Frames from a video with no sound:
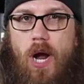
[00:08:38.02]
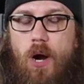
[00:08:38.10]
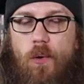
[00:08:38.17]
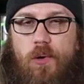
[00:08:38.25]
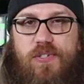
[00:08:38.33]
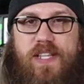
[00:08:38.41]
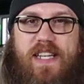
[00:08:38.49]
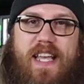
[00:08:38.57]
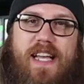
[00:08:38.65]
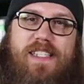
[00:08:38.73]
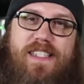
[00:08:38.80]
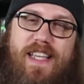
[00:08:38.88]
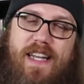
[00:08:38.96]
hours and it
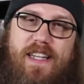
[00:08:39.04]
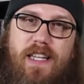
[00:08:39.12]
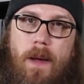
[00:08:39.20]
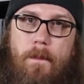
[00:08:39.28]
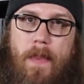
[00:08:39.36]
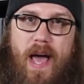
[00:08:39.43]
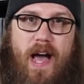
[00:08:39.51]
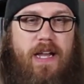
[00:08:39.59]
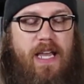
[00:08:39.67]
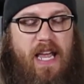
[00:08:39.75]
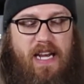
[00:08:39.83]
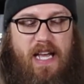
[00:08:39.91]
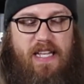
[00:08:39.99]
has yet to come back,
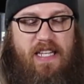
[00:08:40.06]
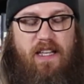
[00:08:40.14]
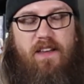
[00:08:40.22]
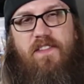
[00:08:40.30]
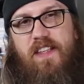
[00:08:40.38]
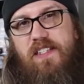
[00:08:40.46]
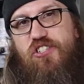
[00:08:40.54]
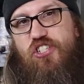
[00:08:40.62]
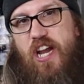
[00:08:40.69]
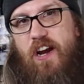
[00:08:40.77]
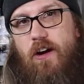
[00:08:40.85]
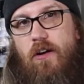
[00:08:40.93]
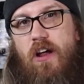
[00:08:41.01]
and I give this
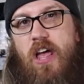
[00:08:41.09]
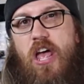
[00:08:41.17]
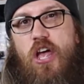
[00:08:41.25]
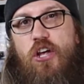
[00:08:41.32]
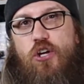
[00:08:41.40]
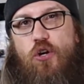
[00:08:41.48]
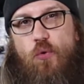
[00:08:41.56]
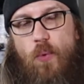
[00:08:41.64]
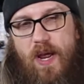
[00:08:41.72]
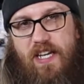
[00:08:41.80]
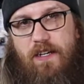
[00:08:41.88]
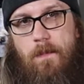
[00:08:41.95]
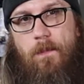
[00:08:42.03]
chair
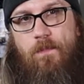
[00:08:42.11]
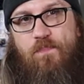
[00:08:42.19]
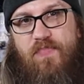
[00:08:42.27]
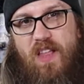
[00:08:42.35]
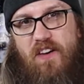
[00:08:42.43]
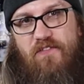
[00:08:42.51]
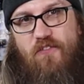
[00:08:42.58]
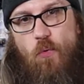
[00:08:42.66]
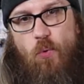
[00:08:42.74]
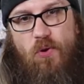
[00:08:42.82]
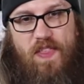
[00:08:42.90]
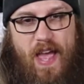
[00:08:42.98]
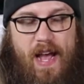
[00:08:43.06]
credit
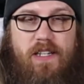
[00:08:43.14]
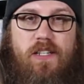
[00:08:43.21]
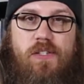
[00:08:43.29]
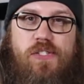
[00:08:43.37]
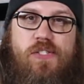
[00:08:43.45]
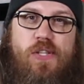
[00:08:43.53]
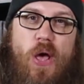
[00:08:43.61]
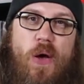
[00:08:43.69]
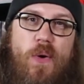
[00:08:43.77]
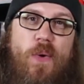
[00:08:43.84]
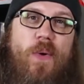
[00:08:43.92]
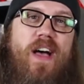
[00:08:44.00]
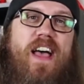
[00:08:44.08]
for that.
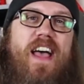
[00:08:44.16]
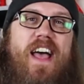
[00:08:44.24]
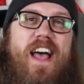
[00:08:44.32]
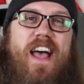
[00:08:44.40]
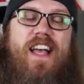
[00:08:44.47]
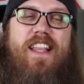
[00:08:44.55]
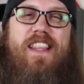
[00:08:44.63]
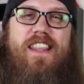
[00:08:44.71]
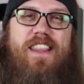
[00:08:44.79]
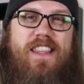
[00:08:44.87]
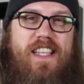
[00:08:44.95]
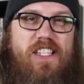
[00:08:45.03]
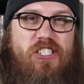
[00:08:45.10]
So
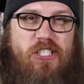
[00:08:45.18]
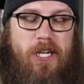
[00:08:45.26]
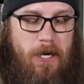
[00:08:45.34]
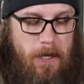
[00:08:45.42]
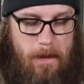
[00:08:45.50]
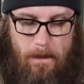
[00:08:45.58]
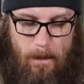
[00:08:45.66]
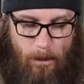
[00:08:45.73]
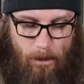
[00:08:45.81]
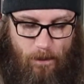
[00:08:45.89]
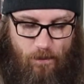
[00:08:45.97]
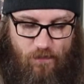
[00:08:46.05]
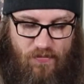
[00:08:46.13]
this chair
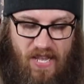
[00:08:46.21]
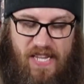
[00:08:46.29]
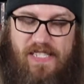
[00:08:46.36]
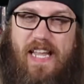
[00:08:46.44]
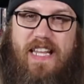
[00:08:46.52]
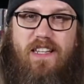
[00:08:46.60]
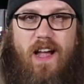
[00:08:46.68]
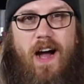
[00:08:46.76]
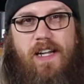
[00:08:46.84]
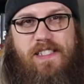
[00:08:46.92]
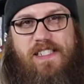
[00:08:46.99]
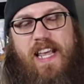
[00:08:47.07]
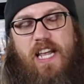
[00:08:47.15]
is a
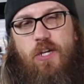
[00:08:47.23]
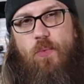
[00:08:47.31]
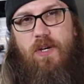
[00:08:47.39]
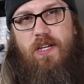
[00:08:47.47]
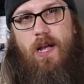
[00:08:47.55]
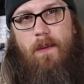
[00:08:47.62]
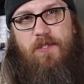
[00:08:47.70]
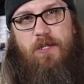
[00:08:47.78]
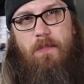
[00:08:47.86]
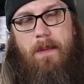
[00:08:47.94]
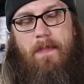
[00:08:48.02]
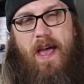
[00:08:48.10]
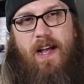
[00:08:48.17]
godsend when it comes to
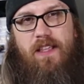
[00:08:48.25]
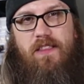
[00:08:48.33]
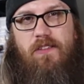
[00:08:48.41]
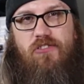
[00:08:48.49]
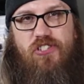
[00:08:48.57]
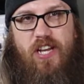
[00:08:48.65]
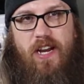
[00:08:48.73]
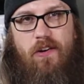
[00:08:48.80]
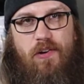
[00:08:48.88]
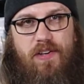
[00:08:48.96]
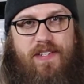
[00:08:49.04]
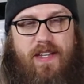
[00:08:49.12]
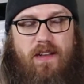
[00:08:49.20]
my back. This chair
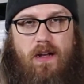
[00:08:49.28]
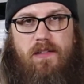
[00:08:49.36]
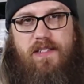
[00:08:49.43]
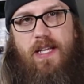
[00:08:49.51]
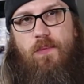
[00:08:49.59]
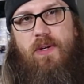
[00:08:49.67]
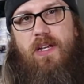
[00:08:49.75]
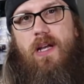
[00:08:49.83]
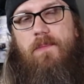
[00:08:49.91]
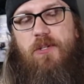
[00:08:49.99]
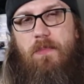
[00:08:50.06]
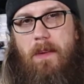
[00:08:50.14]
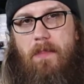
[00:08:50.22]
is a godsend when it
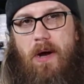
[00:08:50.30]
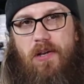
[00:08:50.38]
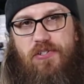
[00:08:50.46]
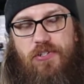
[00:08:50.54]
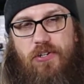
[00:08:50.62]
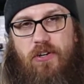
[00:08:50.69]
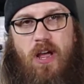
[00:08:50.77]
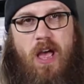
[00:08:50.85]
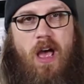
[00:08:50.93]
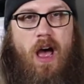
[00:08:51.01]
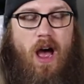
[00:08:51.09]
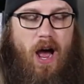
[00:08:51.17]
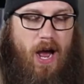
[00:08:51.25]
comes to my posture.
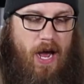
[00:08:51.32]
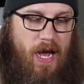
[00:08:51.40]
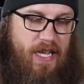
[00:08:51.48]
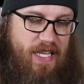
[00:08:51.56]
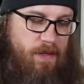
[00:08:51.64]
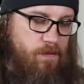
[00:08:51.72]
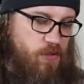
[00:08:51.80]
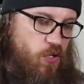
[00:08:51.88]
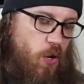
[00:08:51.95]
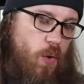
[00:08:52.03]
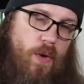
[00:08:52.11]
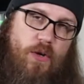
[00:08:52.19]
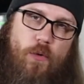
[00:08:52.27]
I am
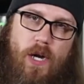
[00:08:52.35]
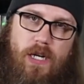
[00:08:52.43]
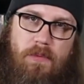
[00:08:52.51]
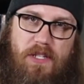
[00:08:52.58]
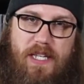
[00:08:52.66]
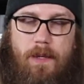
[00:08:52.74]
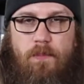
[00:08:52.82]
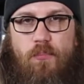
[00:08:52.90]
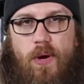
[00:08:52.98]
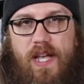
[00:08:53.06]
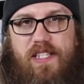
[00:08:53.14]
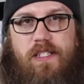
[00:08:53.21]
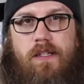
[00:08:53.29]
so incredibly
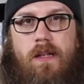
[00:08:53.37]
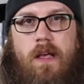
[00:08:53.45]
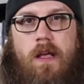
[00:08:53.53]
impressed